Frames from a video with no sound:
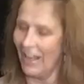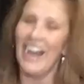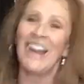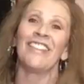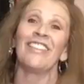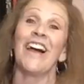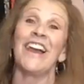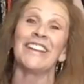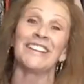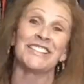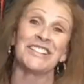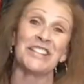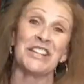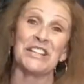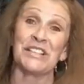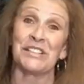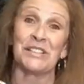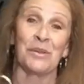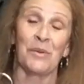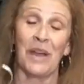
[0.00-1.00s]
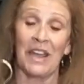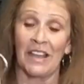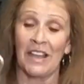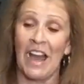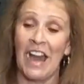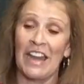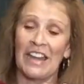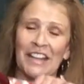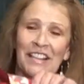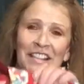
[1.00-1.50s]
I liked this, so I
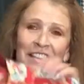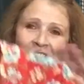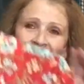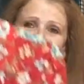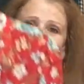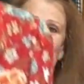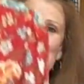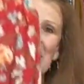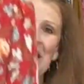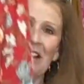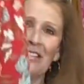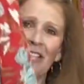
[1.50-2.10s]
got it. This is a